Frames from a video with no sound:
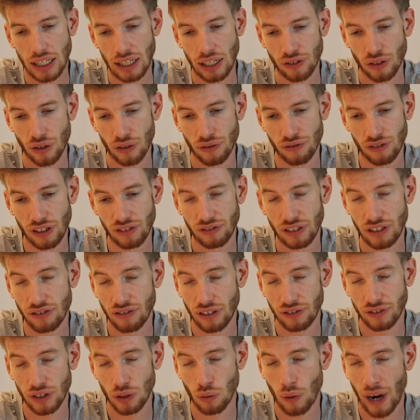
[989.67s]
So
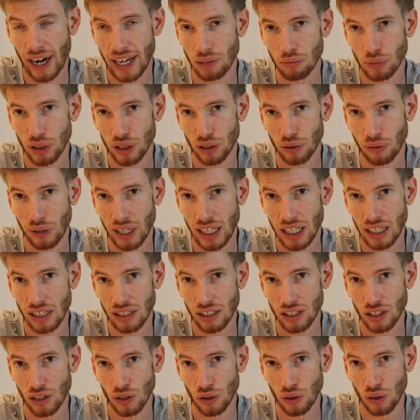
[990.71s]
50-50 weighting
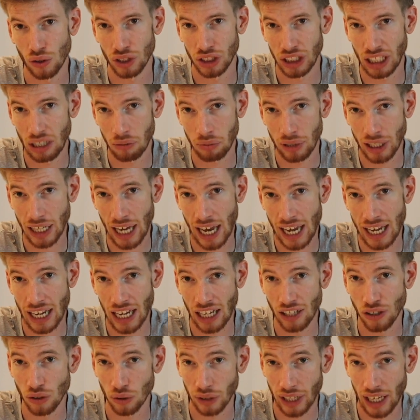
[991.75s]
between your GPA
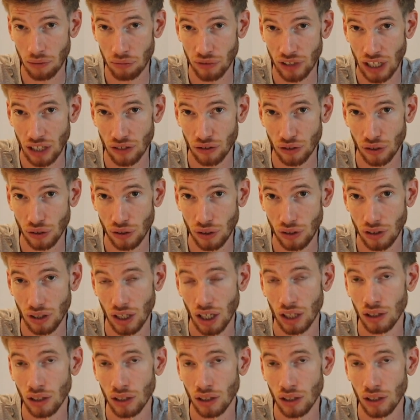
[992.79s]
and your Gamsat score,